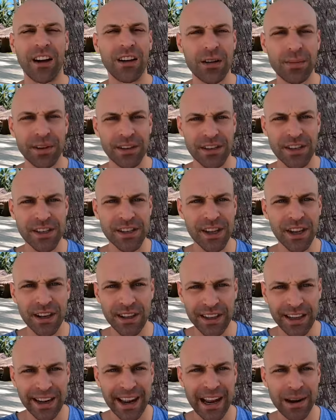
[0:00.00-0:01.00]
I heard about this
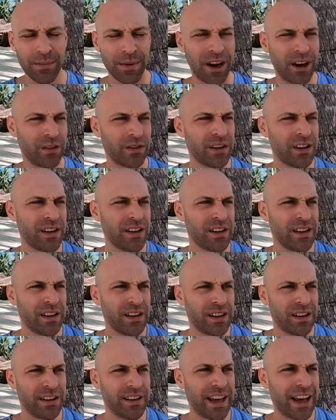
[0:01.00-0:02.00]
study that came out
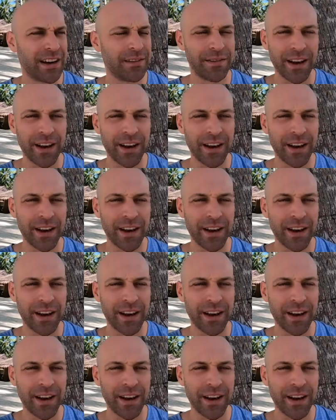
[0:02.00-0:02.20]
that